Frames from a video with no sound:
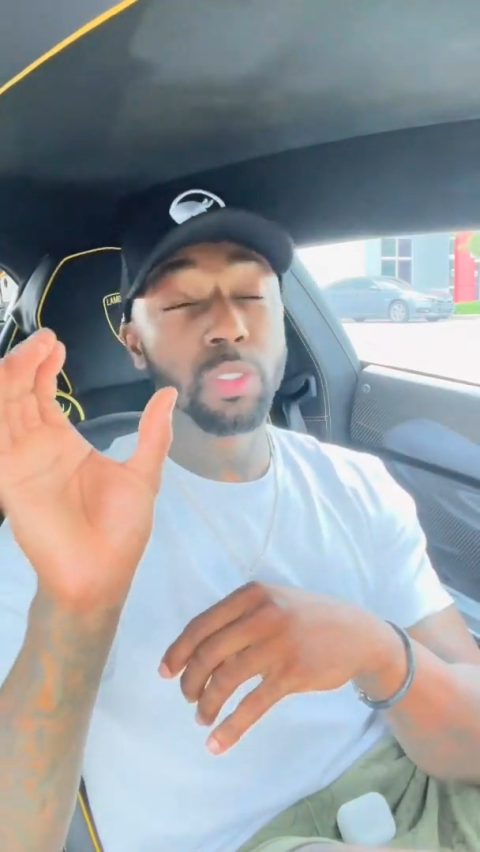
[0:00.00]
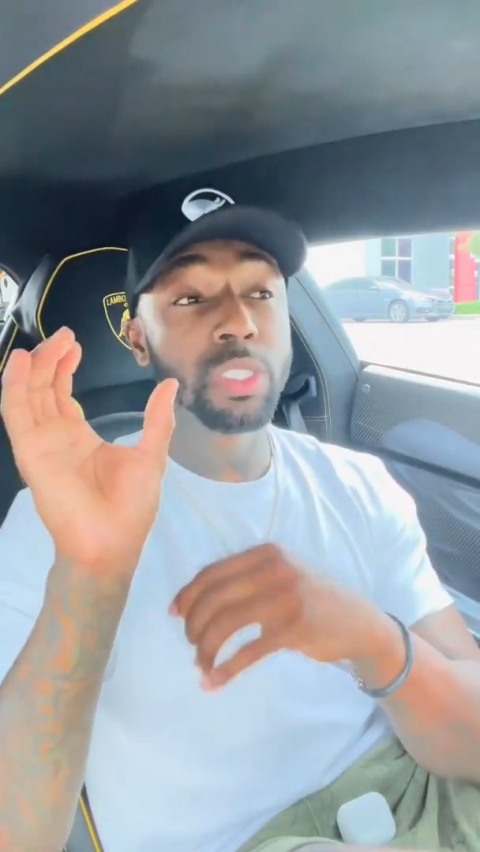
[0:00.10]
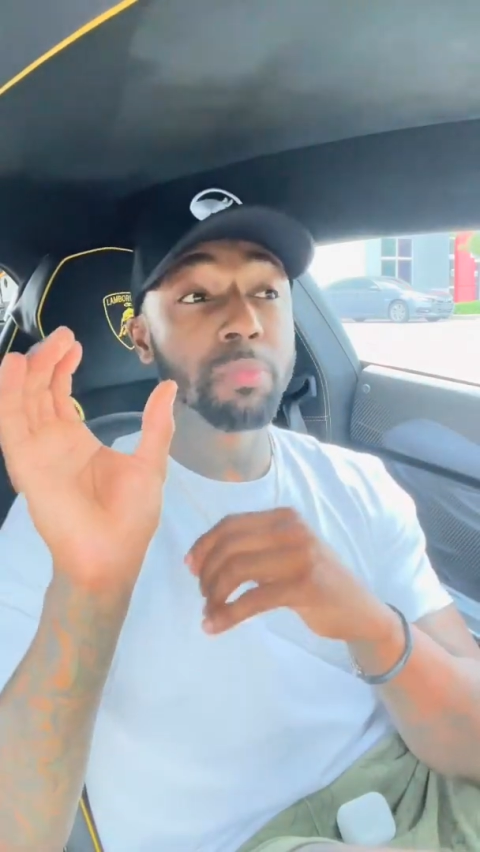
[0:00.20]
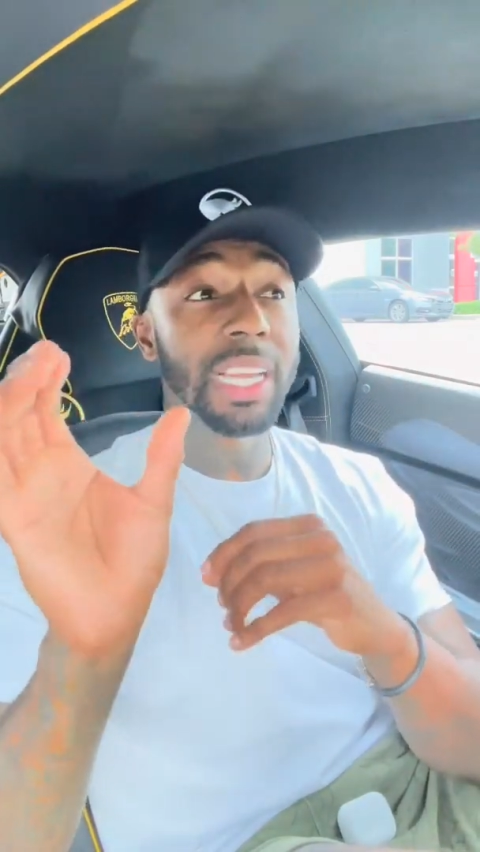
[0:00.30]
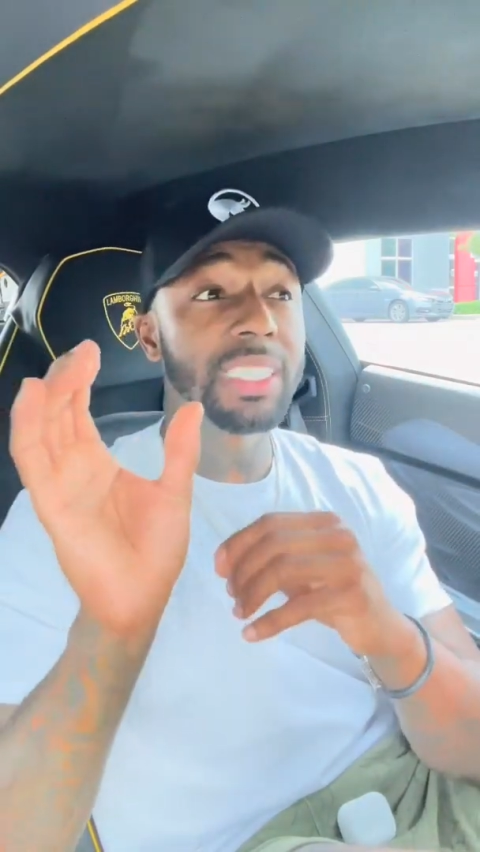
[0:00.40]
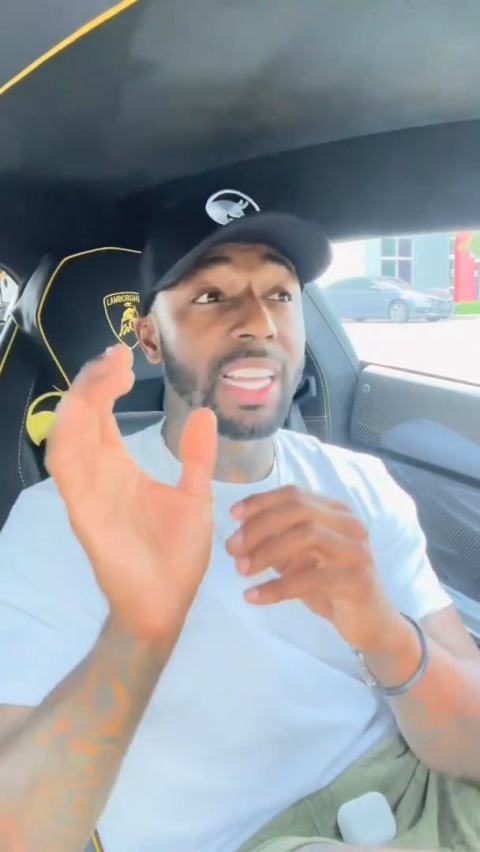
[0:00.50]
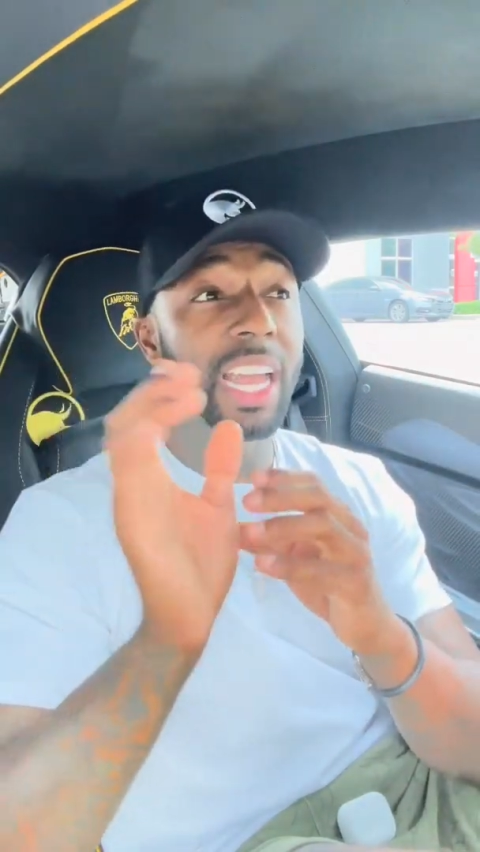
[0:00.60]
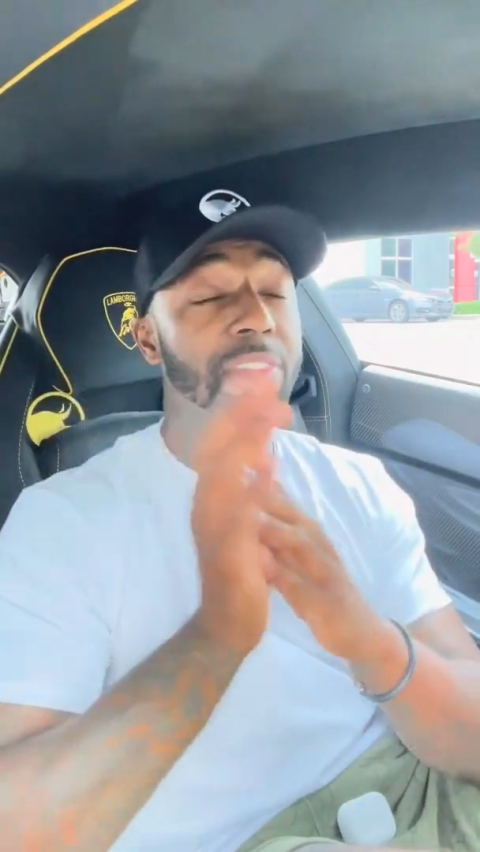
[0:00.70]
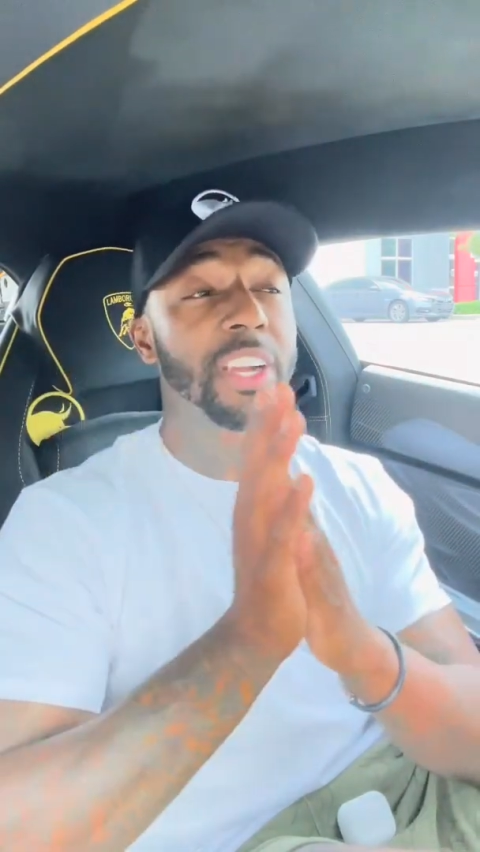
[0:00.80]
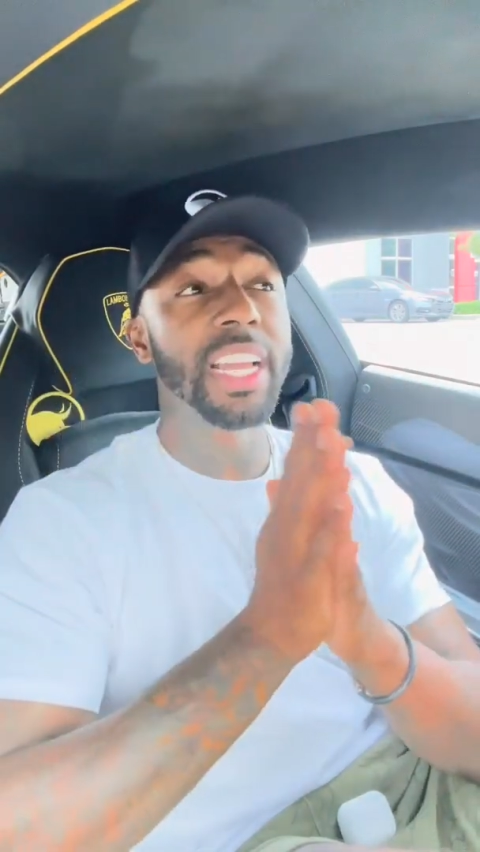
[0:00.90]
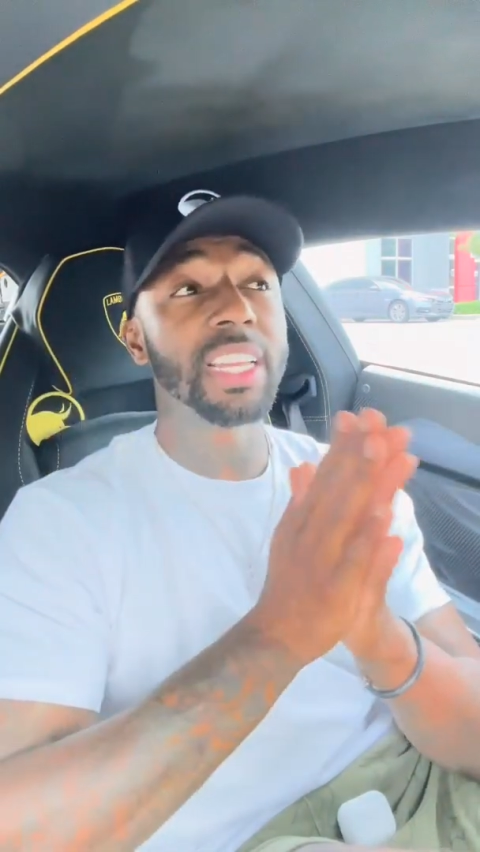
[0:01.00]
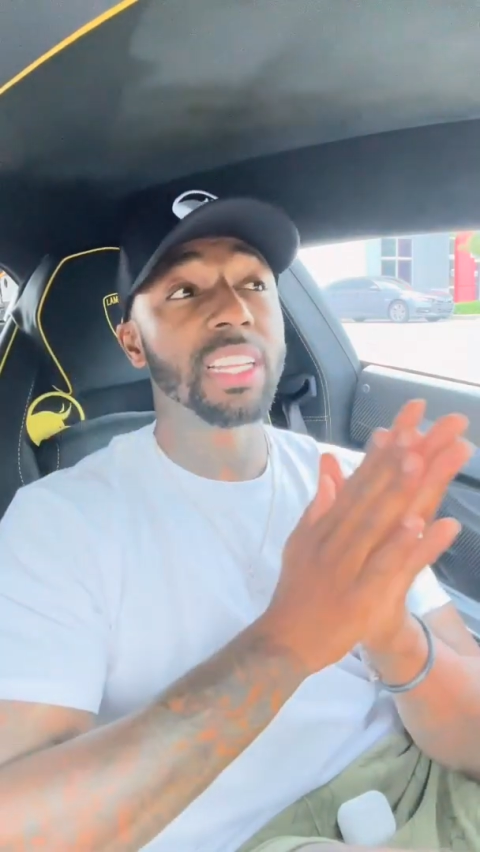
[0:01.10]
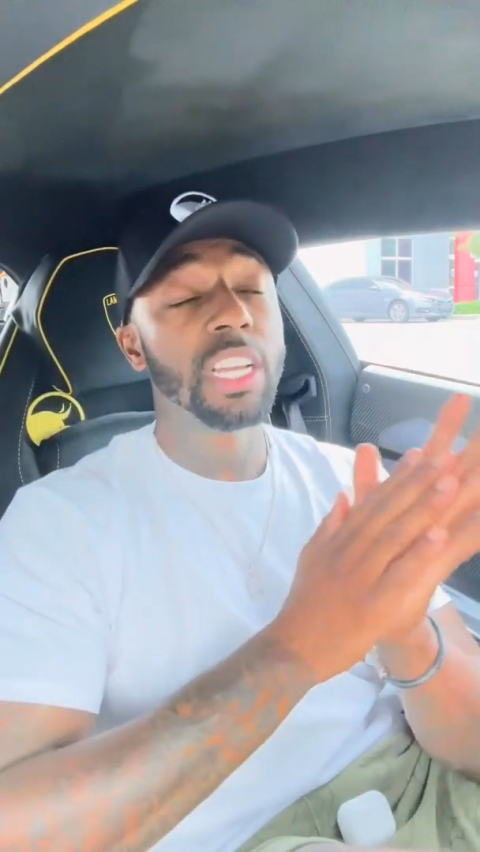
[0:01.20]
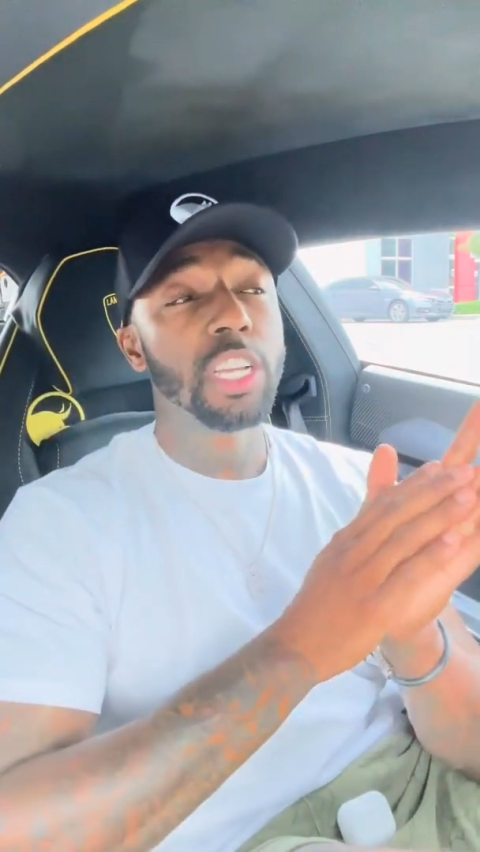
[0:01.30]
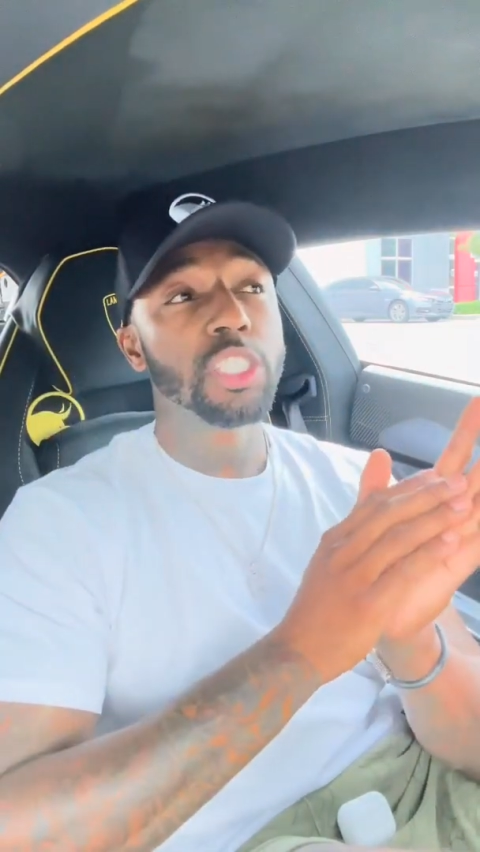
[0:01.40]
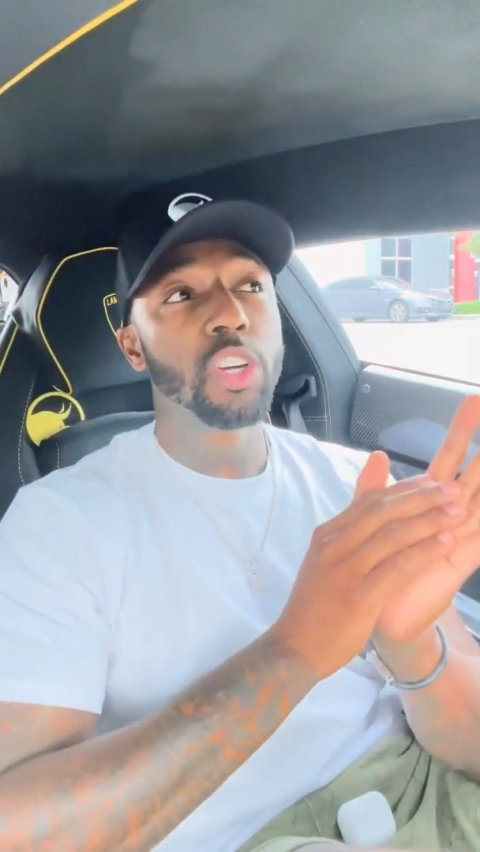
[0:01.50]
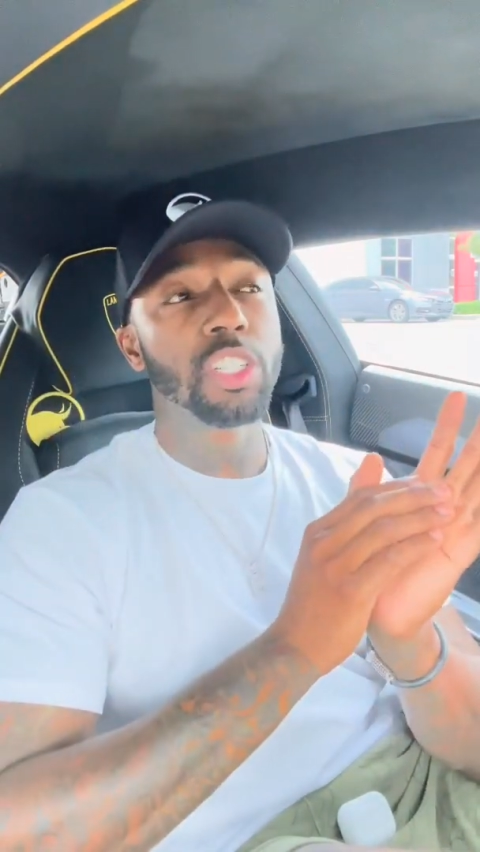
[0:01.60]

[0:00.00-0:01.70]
Which means that if you're in